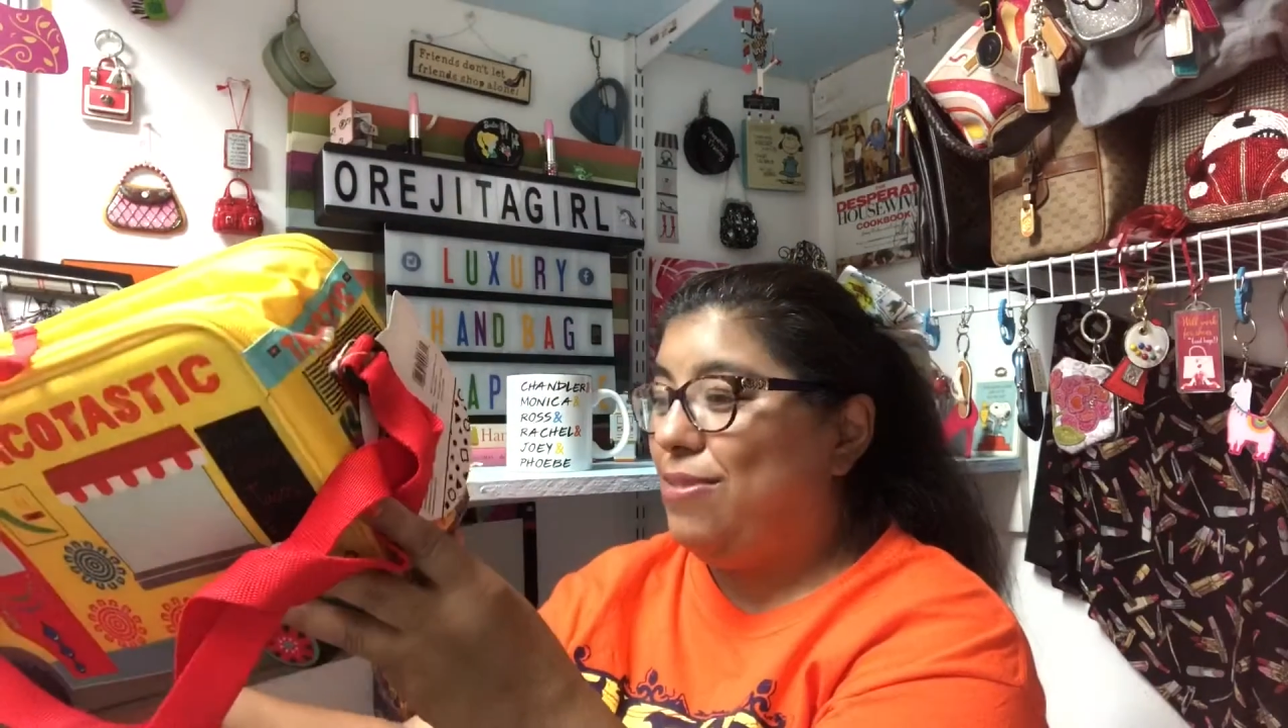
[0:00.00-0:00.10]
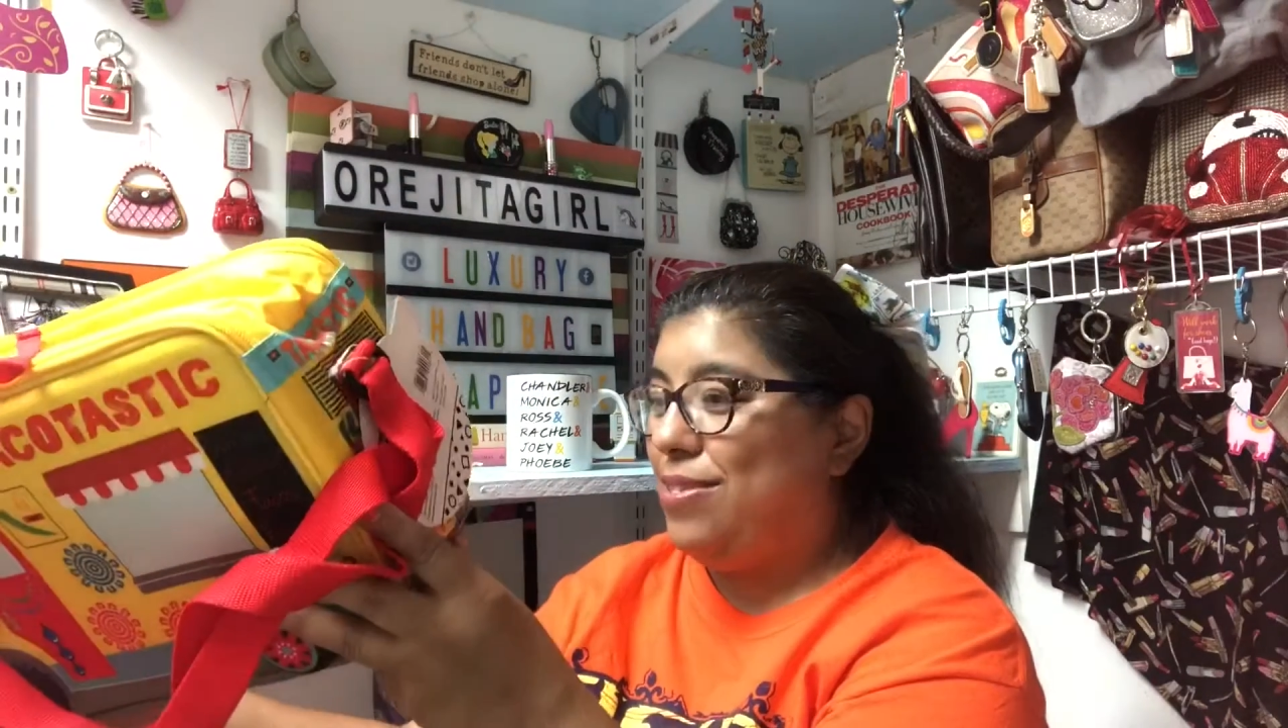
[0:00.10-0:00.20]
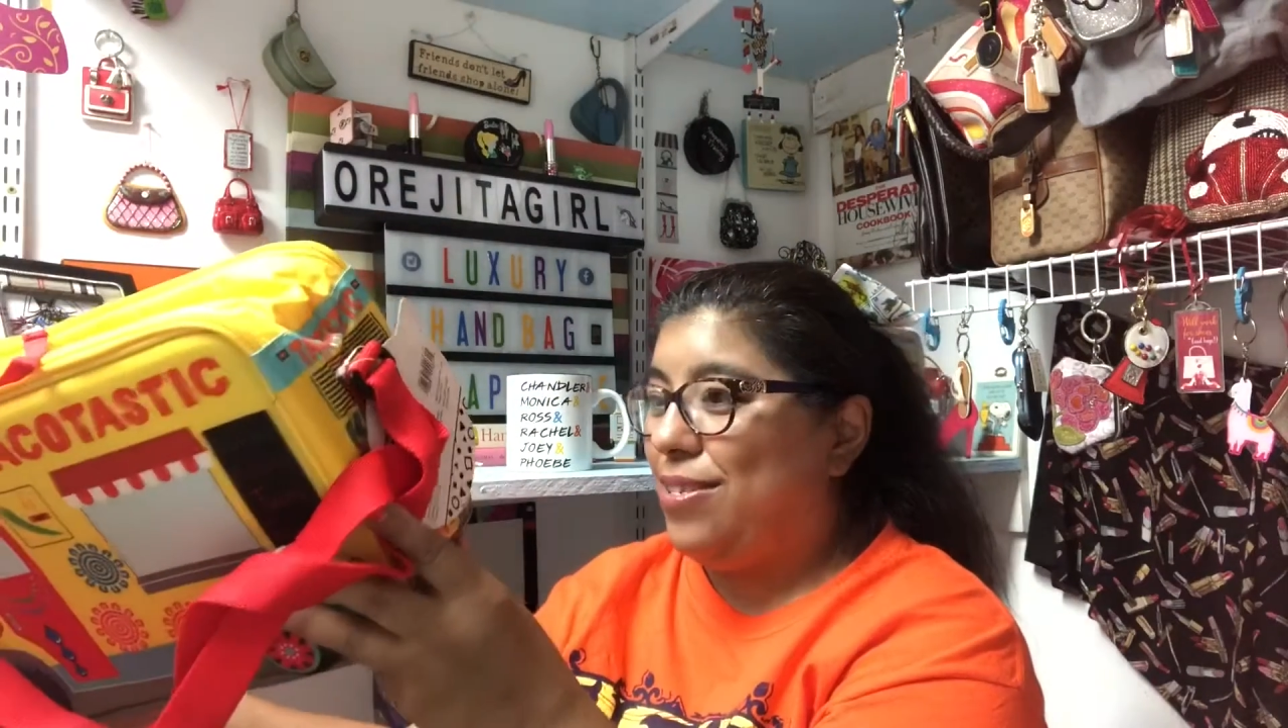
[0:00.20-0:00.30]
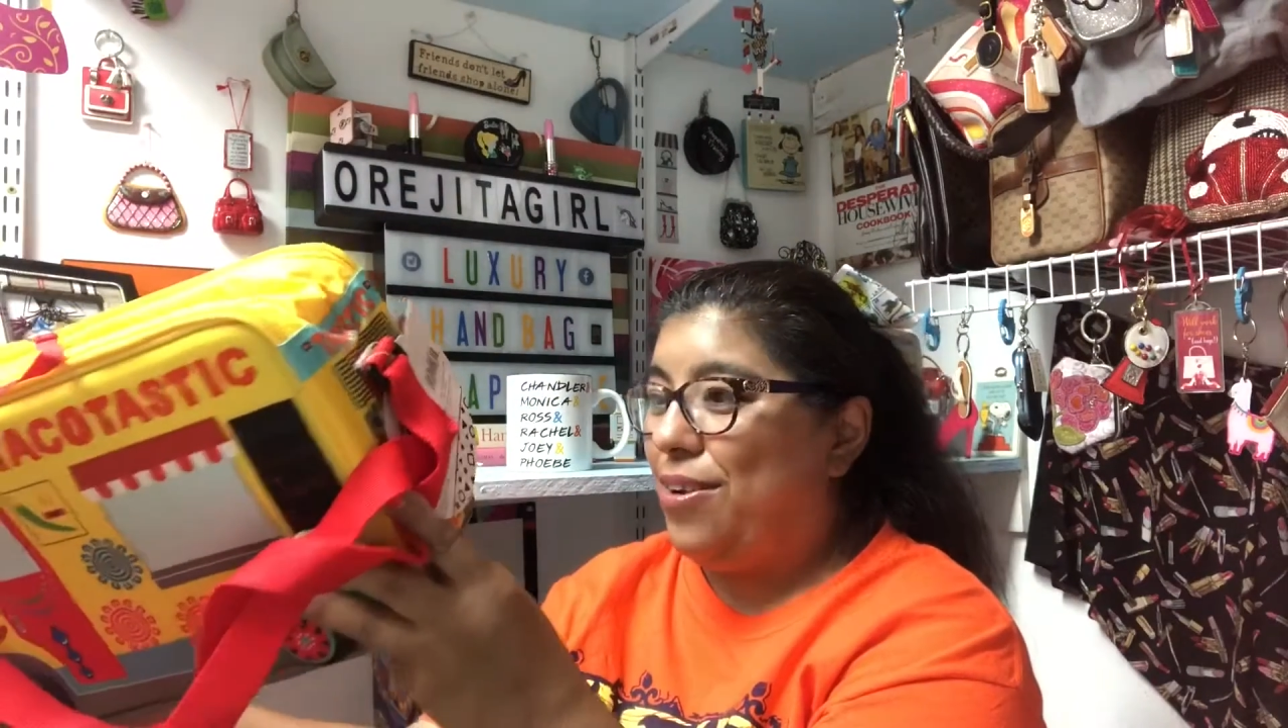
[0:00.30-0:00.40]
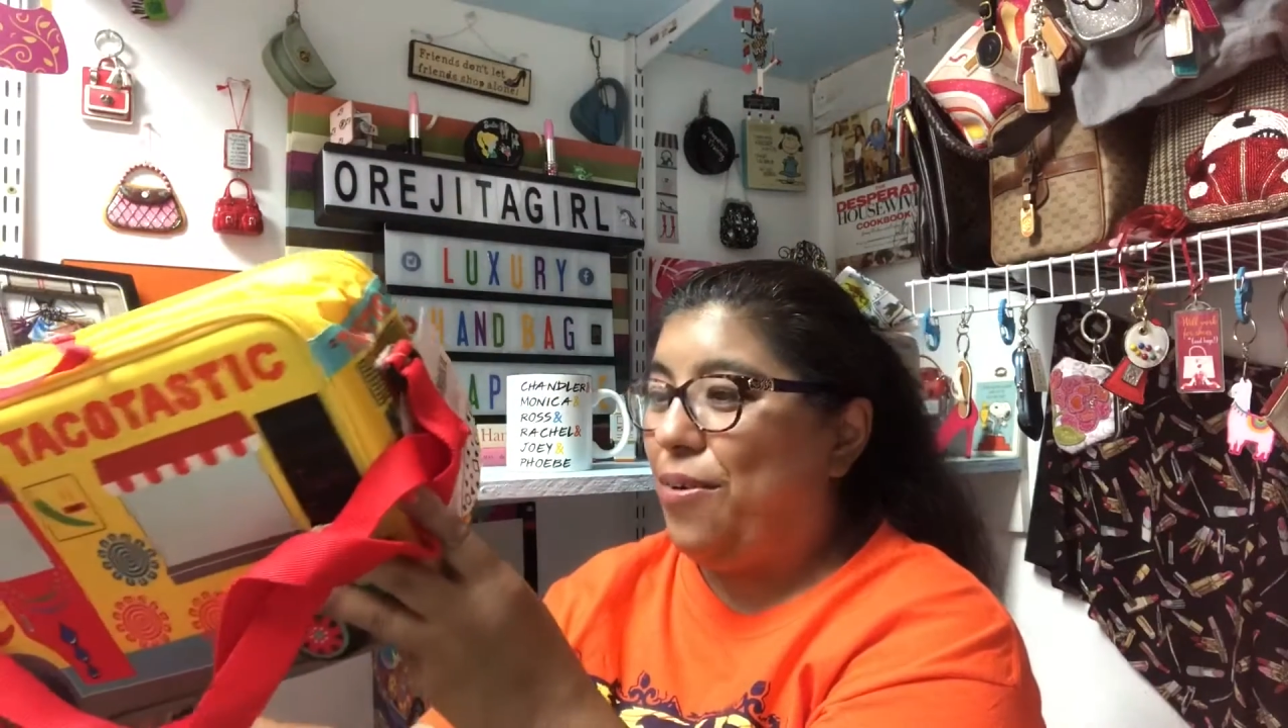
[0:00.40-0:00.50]

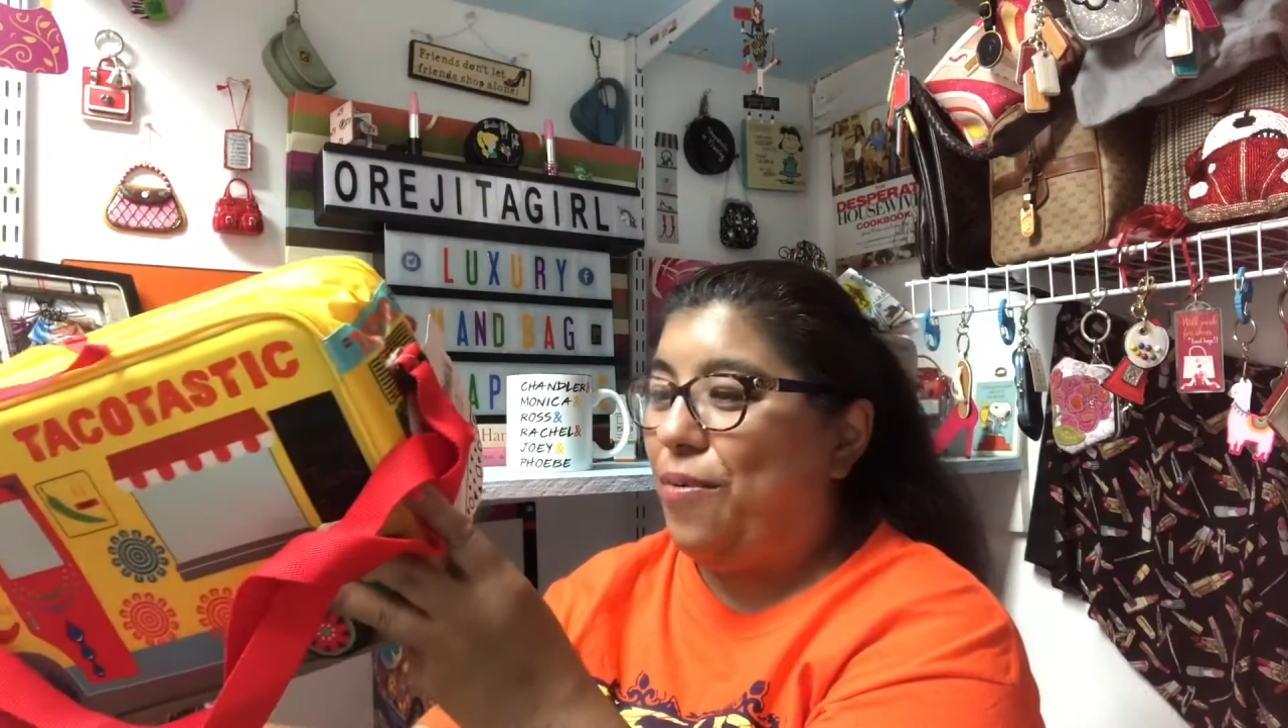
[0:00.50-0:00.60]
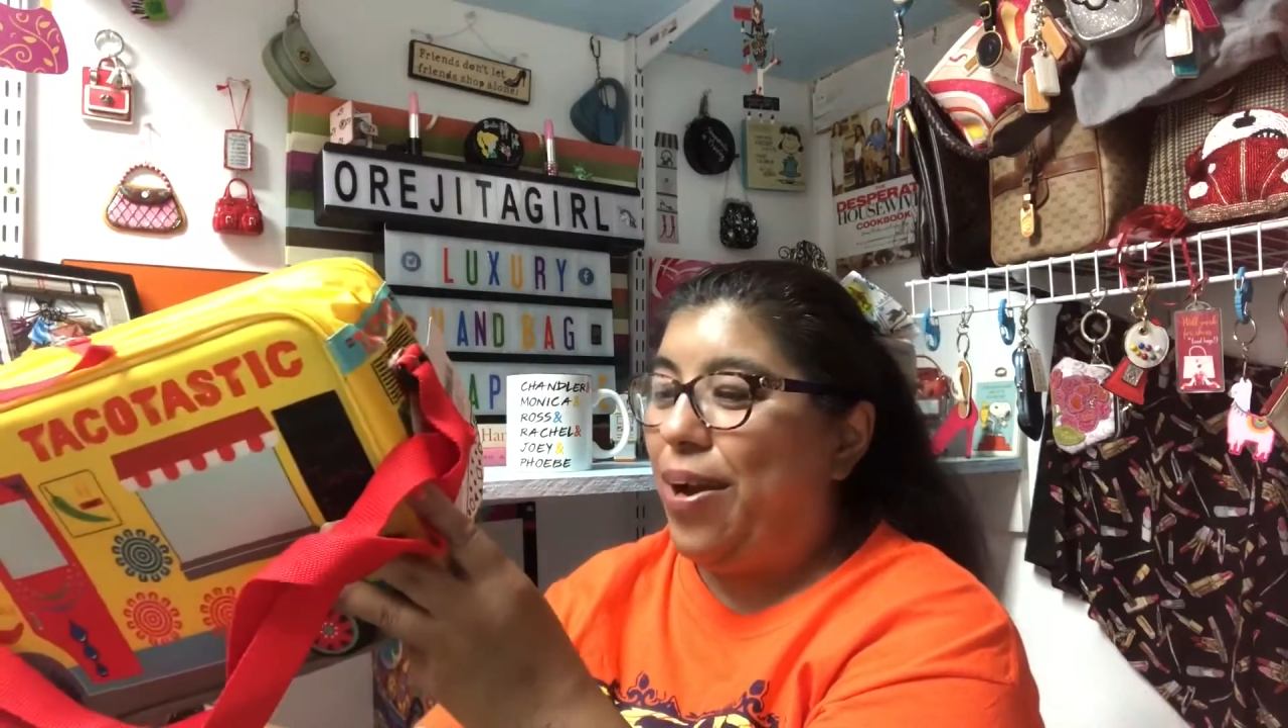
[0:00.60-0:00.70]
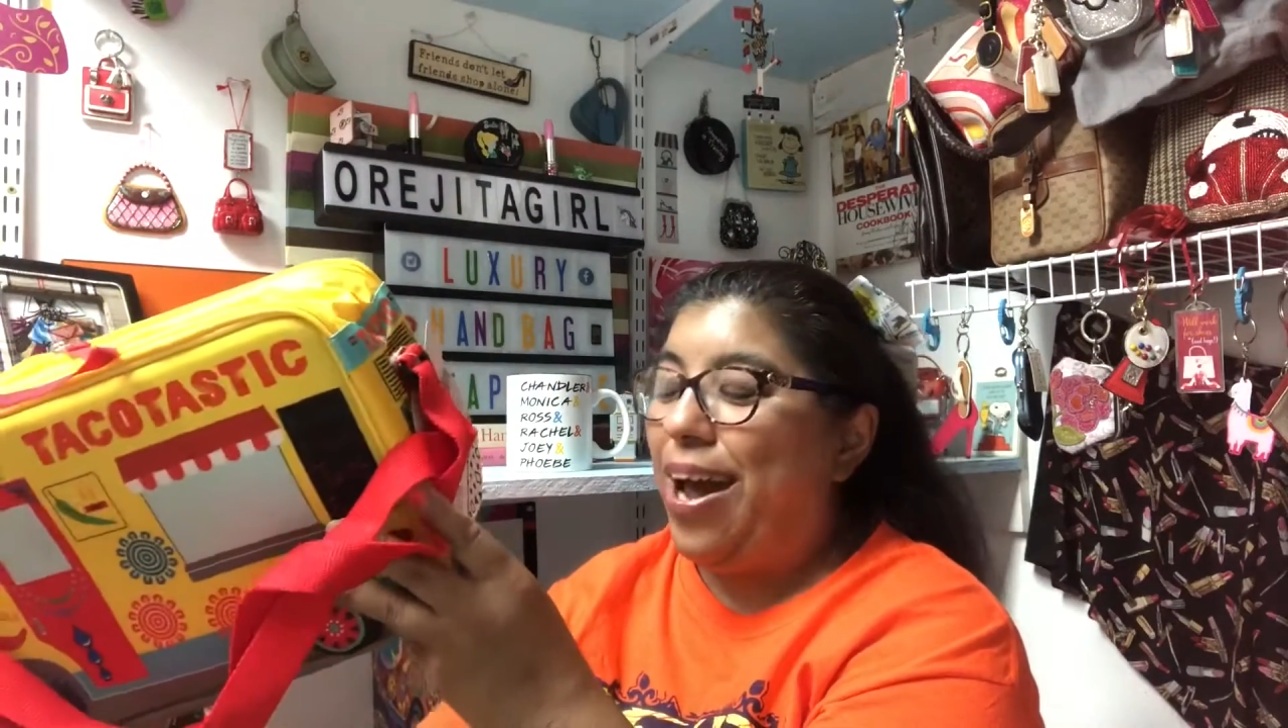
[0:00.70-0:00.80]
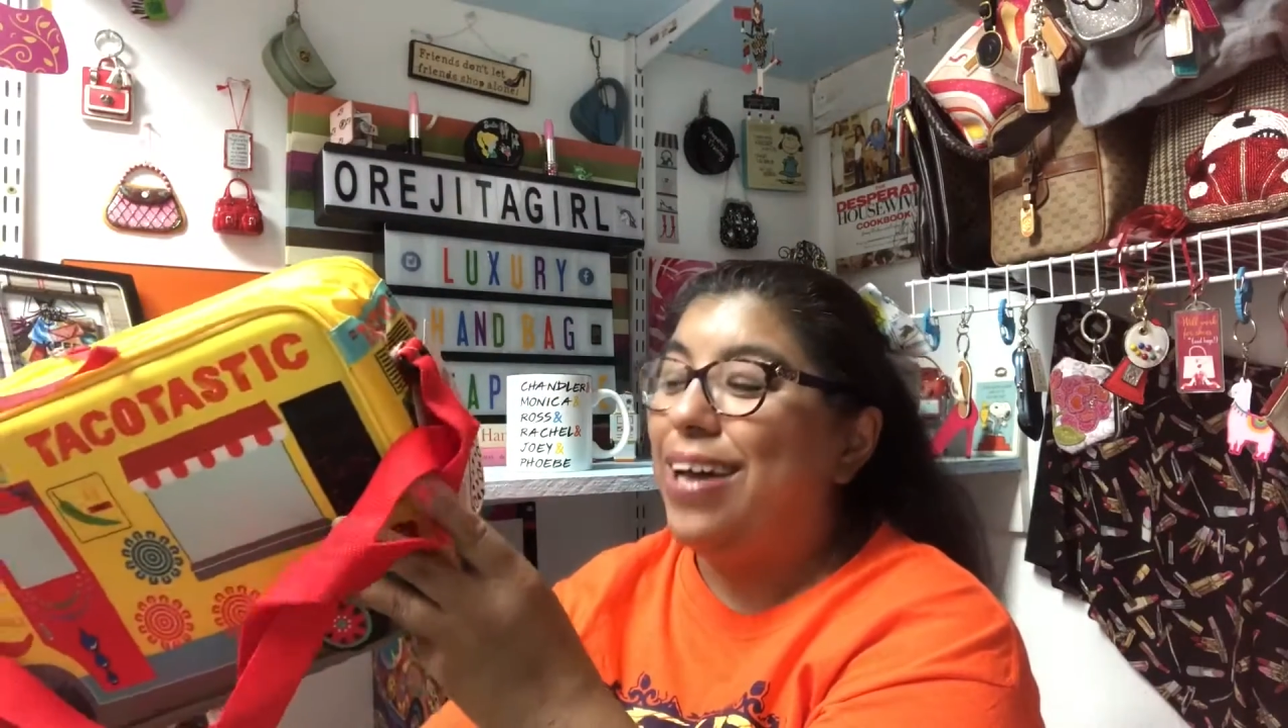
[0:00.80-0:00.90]
was great.